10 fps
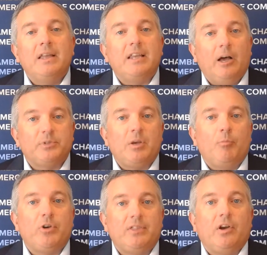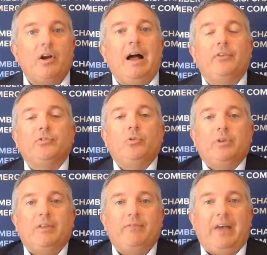to help someone in their household
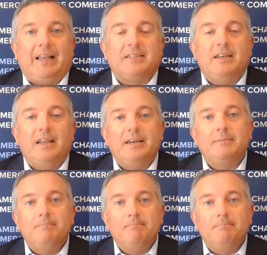get vaccinated.